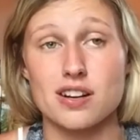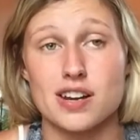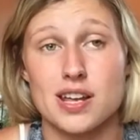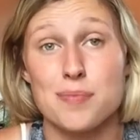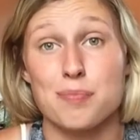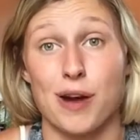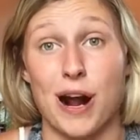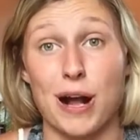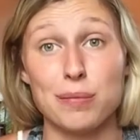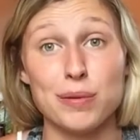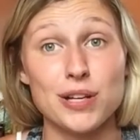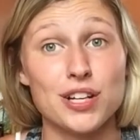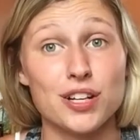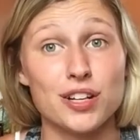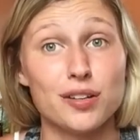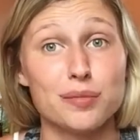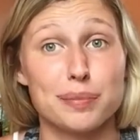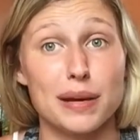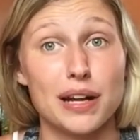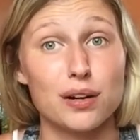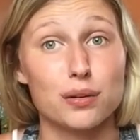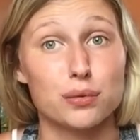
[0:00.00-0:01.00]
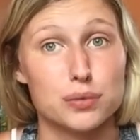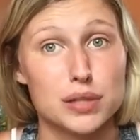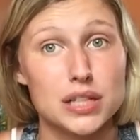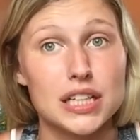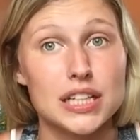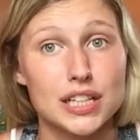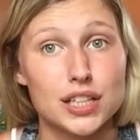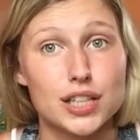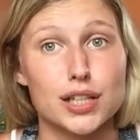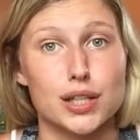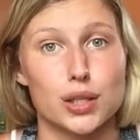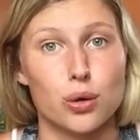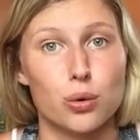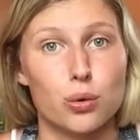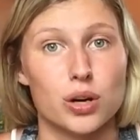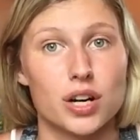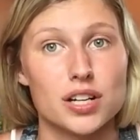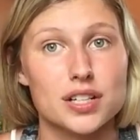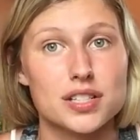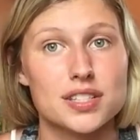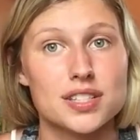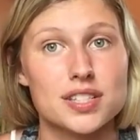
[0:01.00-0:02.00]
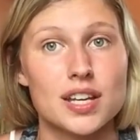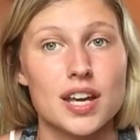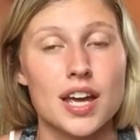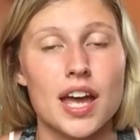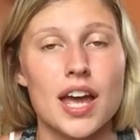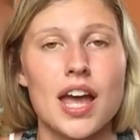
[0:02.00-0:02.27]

he probably could have been a really good horse.